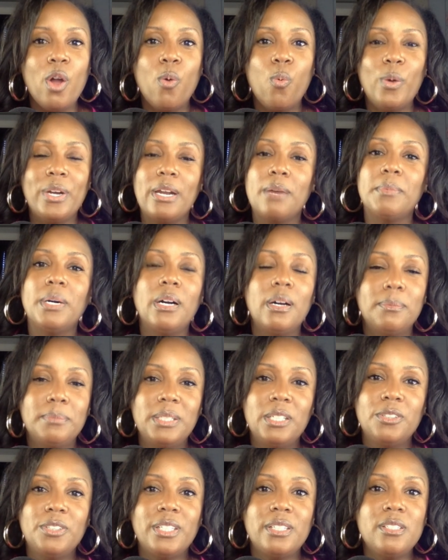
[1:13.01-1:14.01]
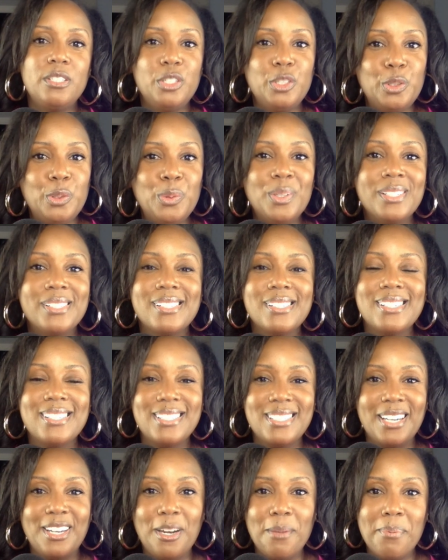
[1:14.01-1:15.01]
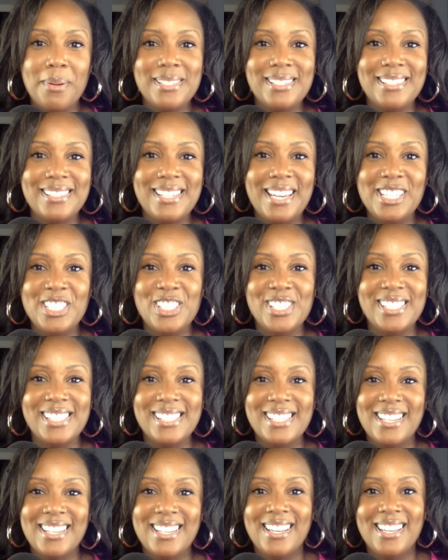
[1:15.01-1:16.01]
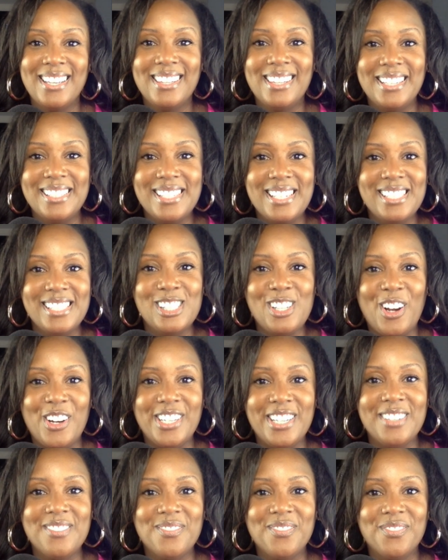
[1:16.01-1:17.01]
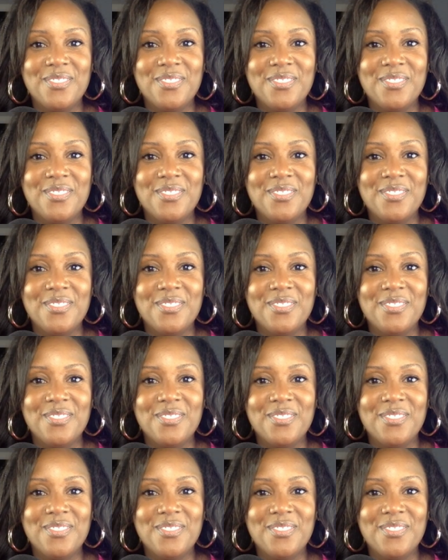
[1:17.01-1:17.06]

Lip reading: when I'm uploading new study presentations. Let's get started.